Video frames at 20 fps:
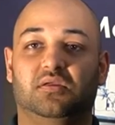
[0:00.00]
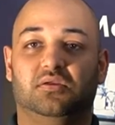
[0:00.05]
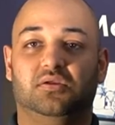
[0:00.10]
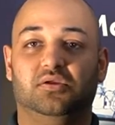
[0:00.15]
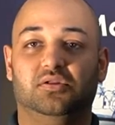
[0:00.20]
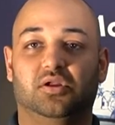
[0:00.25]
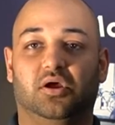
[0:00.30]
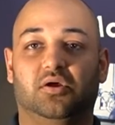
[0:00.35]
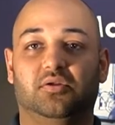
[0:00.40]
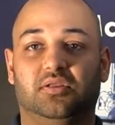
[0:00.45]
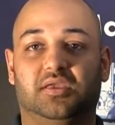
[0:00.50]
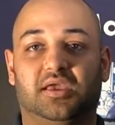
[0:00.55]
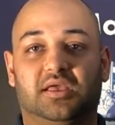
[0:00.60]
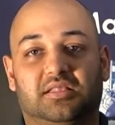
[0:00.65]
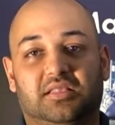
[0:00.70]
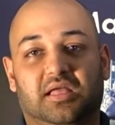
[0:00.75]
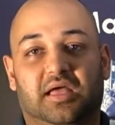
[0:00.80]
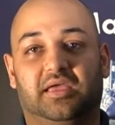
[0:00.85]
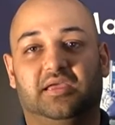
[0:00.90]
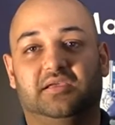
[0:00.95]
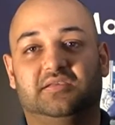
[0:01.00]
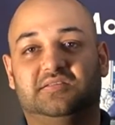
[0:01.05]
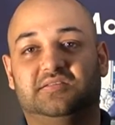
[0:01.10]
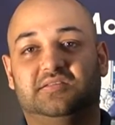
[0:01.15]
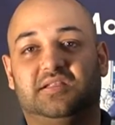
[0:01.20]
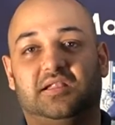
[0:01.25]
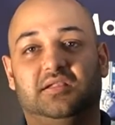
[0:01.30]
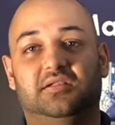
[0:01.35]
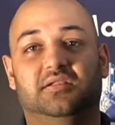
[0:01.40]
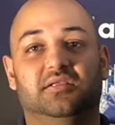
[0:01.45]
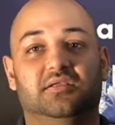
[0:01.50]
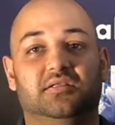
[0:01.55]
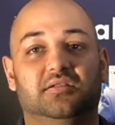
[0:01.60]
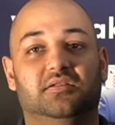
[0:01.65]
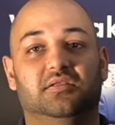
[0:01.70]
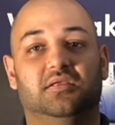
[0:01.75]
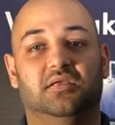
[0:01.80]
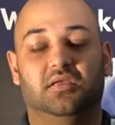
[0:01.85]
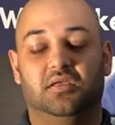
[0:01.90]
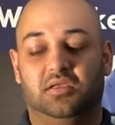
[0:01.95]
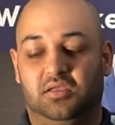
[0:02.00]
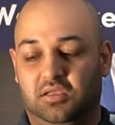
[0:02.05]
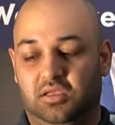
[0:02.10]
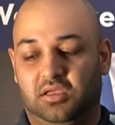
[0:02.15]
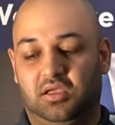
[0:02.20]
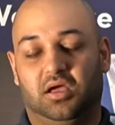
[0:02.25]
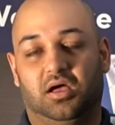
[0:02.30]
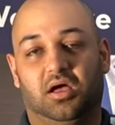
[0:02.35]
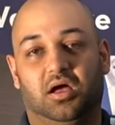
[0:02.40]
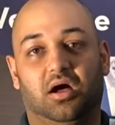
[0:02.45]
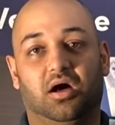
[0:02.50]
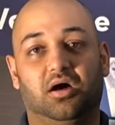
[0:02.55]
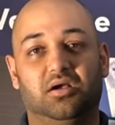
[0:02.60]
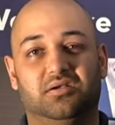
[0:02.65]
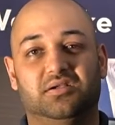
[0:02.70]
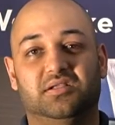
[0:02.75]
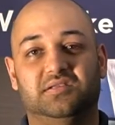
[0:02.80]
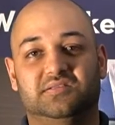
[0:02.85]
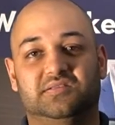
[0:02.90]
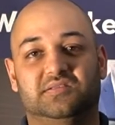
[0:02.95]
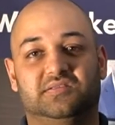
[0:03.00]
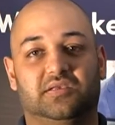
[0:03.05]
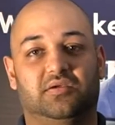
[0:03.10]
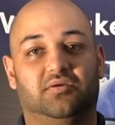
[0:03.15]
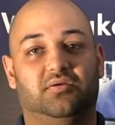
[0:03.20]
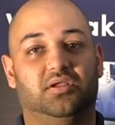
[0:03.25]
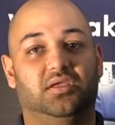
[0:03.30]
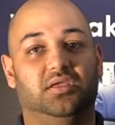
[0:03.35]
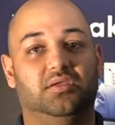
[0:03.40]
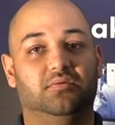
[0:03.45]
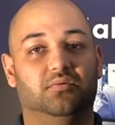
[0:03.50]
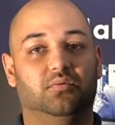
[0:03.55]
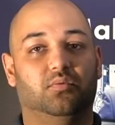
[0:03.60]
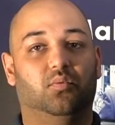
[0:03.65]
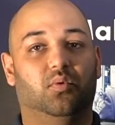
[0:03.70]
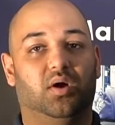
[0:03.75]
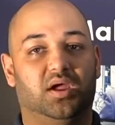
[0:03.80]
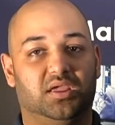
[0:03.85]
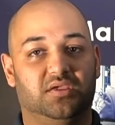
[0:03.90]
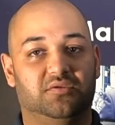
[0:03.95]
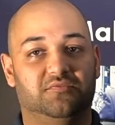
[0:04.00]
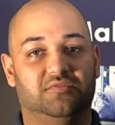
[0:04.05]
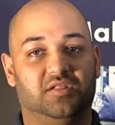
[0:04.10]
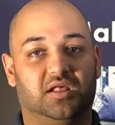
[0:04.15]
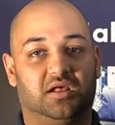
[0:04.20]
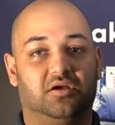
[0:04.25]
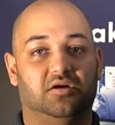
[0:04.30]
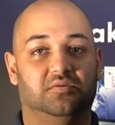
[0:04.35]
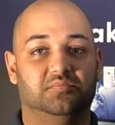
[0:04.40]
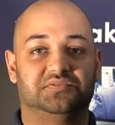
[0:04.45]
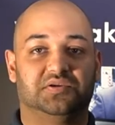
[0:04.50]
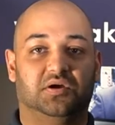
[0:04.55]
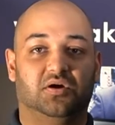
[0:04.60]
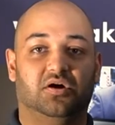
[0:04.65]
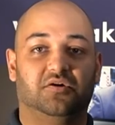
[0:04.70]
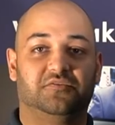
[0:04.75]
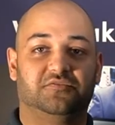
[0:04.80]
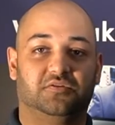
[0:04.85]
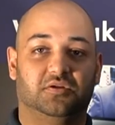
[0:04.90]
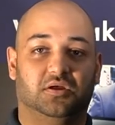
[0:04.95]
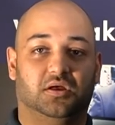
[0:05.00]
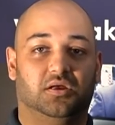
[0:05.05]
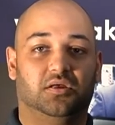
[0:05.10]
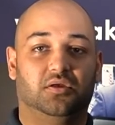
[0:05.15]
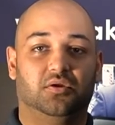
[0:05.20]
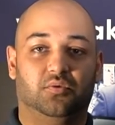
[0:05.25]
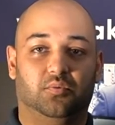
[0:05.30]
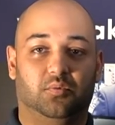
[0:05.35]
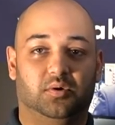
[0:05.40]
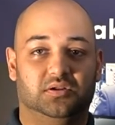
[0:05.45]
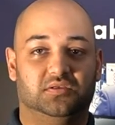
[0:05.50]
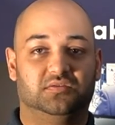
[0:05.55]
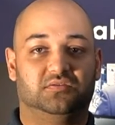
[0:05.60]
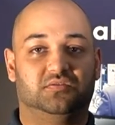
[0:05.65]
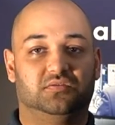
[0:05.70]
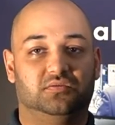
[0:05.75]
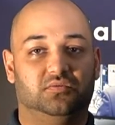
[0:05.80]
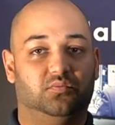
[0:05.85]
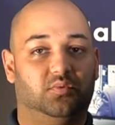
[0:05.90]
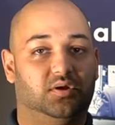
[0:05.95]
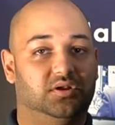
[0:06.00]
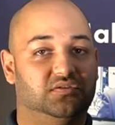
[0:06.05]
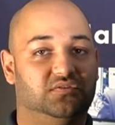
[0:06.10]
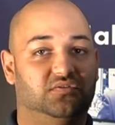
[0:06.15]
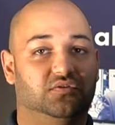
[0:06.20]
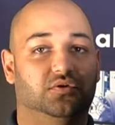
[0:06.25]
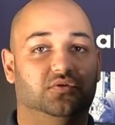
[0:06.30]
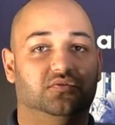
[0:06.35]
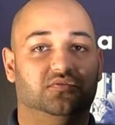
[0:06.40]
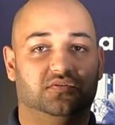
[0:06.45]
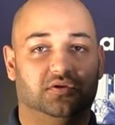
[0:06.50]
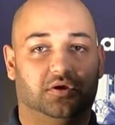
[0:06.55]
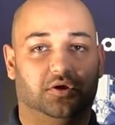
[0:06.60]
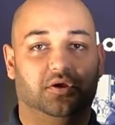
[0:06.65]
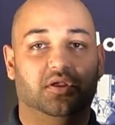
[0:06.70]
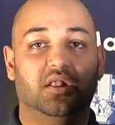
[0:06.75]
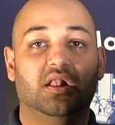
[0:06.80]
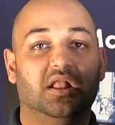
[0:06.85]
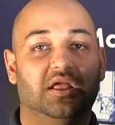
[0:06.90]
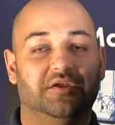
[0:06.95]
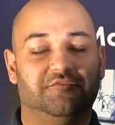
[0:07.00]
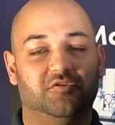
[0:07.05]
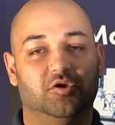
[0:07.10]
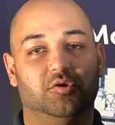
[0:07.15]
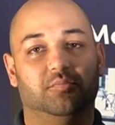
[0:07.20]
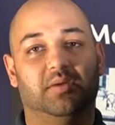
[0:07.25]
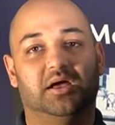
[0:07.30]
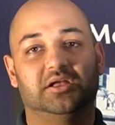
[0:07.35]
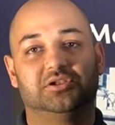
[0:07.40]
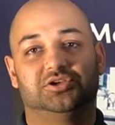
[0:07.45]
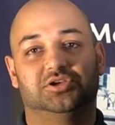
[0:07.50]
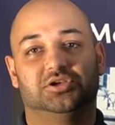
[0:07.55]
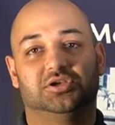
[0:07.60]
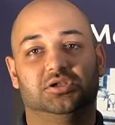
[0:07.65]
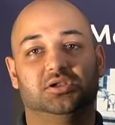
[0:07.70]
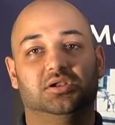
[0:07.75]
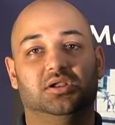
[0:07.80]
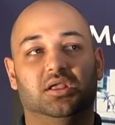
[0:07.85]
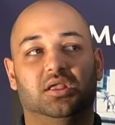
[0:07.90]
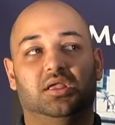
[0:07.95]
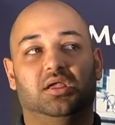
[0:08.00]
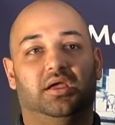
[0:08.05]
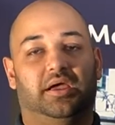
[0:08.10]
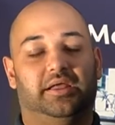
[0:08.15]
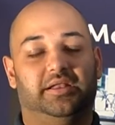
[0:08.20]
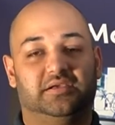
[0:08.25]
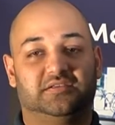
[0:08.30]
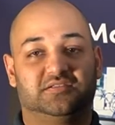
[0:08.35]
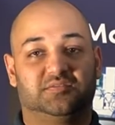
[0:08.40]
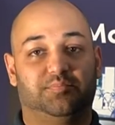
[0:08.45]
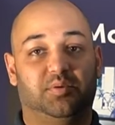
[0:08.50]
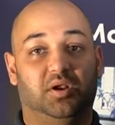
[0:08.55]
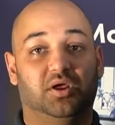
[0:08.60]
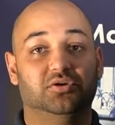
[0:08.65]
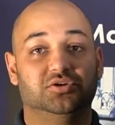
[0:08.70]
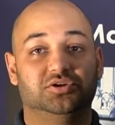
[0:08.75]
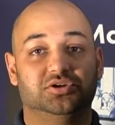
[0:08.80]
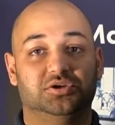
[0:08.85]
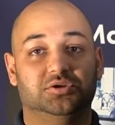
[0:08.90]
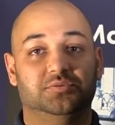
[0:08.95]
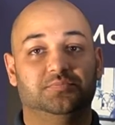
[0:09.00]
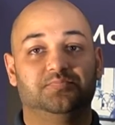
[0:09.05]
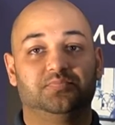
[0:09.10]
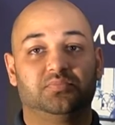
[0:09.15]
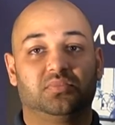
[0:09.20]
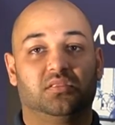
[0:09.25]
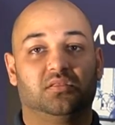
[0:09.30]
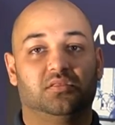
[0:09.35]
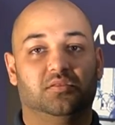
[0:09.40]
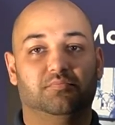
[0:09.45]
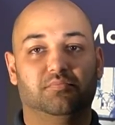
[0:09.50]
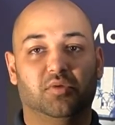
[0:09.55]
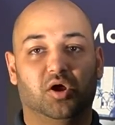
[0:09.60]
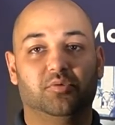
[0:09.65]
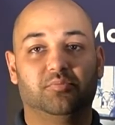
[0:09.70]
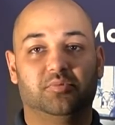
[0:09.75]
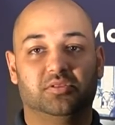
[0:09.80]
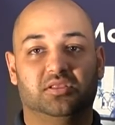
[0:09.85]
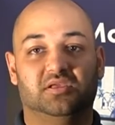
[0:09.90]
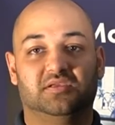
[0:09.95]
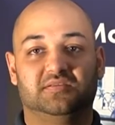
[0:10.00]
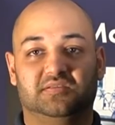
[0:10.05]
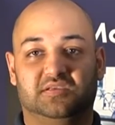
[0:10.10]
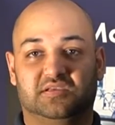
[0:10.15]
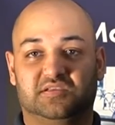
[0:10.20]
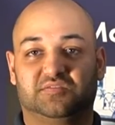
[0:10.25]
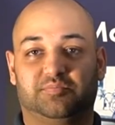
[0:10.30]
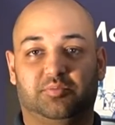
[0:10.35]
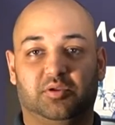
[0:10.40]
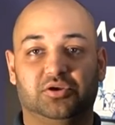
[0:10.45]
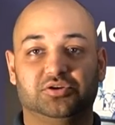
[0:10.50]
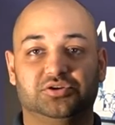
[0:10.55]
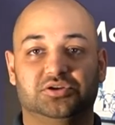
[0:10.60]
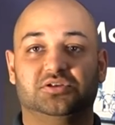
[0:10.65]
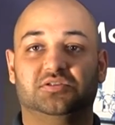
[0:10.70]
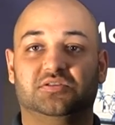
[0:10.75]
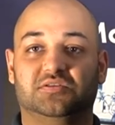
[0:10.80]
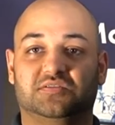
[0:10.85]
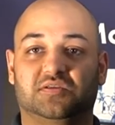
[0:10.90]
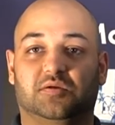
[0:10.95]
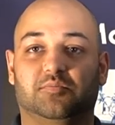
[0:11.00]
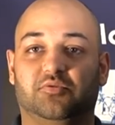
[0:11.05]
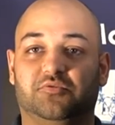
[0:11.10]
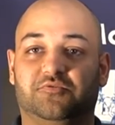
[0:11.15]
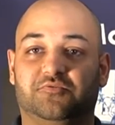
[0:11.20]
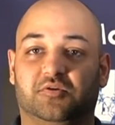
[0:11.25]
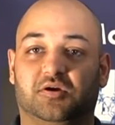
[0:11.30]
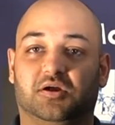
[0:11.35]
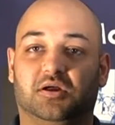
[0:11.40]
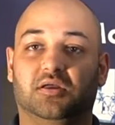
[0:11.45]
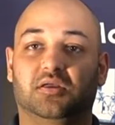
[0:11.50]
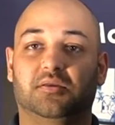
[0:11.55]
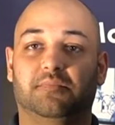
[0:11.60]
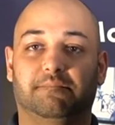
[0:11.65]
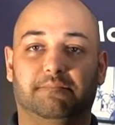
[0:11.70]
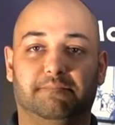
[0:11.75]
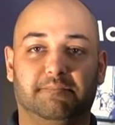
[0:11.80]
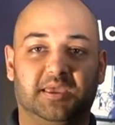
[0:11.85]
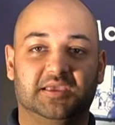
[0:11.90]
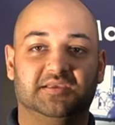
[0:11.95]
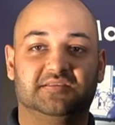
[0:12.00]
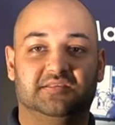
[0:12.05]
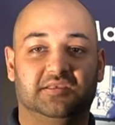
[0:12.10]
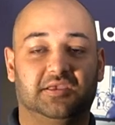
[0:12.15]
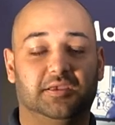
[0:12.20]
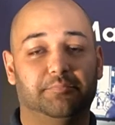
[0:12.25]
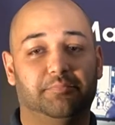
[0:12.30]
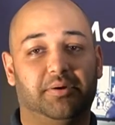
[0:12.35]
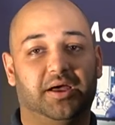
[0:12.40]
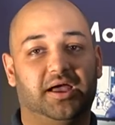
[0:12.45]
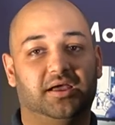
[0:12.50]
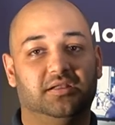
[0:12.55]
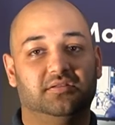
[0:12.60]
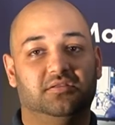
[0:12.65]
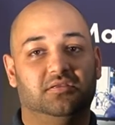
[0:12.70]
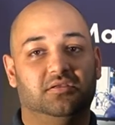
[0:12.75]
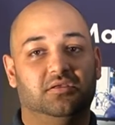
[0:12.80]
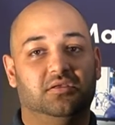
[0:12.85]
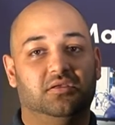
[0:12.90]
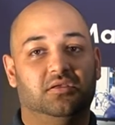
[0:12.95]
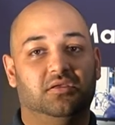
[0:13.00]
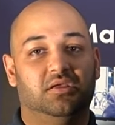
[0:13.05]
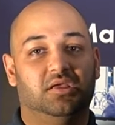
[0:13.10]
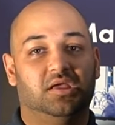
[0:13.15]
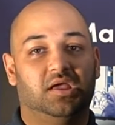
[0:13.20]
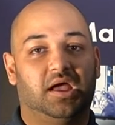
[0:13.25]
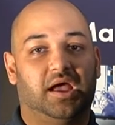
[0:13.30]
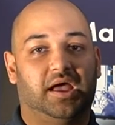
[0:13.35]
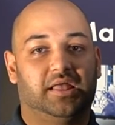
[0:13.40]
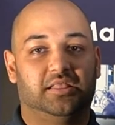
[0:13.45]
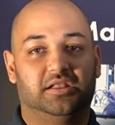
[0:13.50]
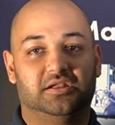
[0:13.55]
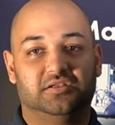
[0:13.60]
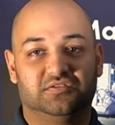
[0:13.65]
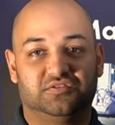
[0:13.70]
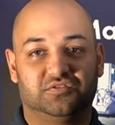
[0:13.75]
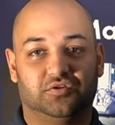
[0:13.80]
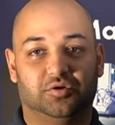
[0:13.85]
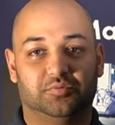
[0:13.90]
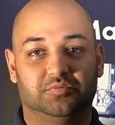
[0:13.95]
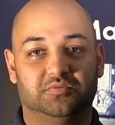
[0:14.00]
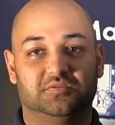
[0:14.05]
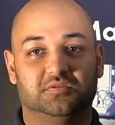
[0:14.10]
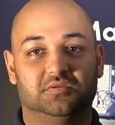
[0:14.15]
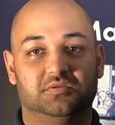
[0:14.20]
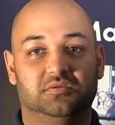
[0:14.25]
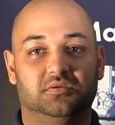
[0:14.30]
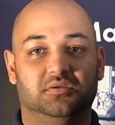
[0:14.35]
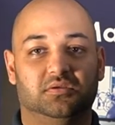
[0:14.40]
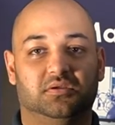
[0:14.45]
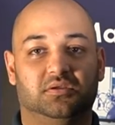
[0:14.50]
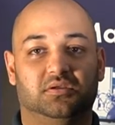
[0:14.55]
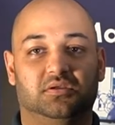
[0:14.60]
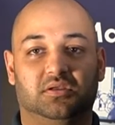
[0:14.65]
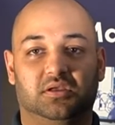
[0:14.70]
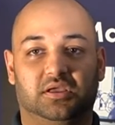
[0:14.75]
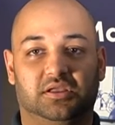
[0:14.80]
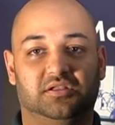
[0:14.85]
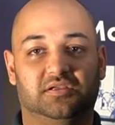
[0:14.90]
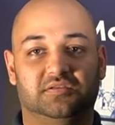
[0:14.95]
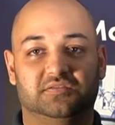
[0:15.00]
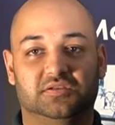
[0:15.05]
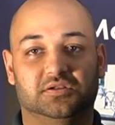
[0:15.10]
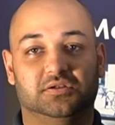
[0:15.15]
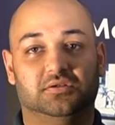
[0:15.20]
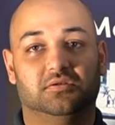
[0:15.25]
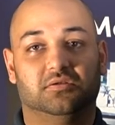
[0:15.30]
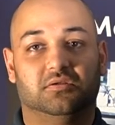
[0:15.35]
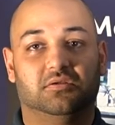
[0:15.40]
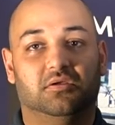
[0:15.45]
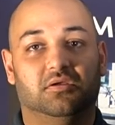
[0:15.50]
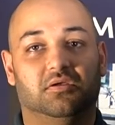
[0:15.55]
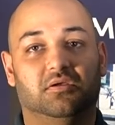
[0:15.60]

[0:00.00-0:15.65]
You don't get that extended unnecessary wave that comes after when it's used. So if you imagine an explosion, the moment there's the explosion, the subwoofer makes the impact and then it stops. It doesn't.